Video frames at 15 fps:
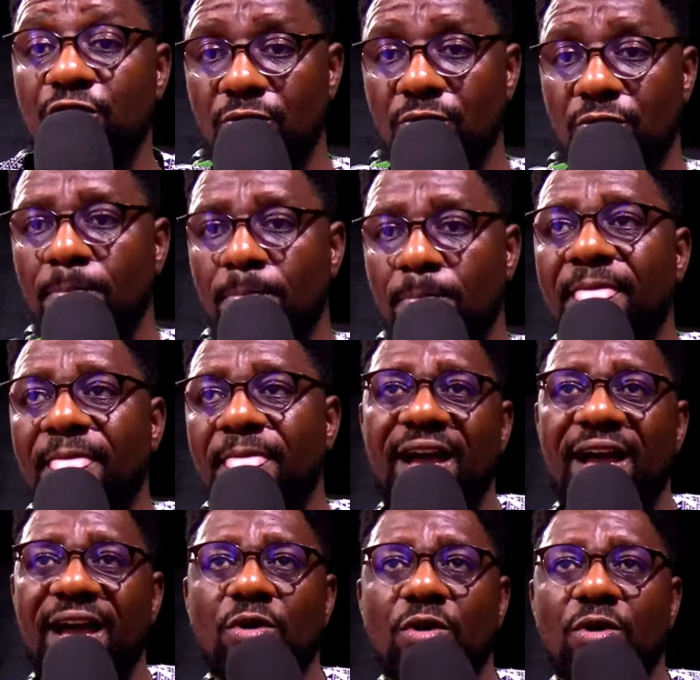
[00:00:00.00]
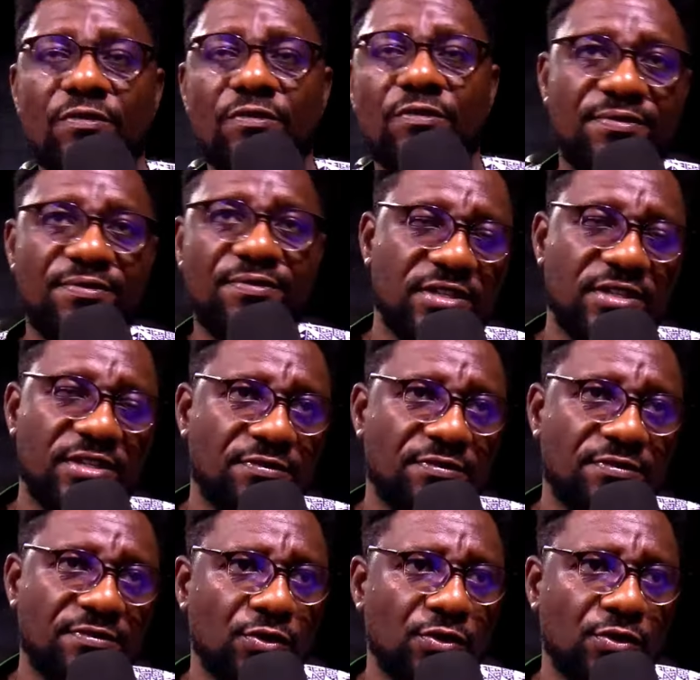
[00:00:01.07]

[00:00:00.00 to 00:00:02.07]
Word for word: I had one of my friends refused,